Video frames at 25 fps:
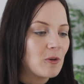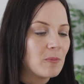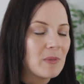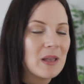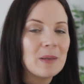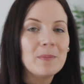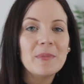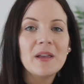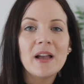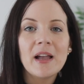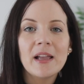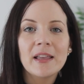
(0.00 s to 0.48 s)

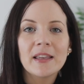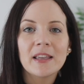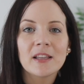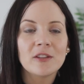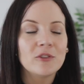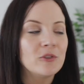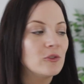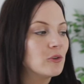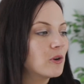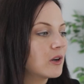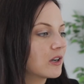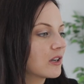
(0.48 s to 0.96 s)
Maybe I
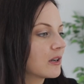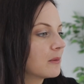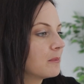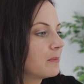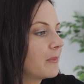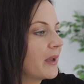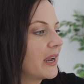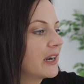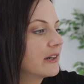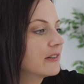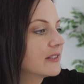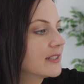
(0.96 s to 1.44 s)
can do a
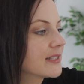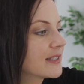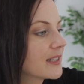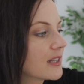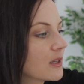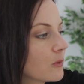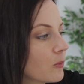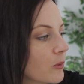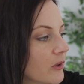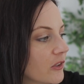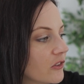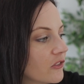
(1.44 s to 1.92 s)

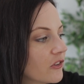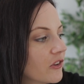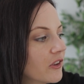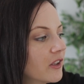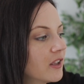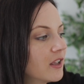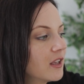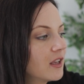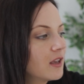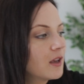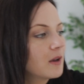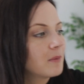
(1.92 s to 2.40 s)
comparison with
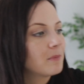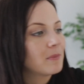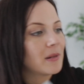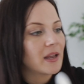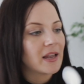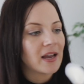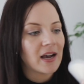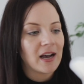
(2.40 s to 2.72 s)
my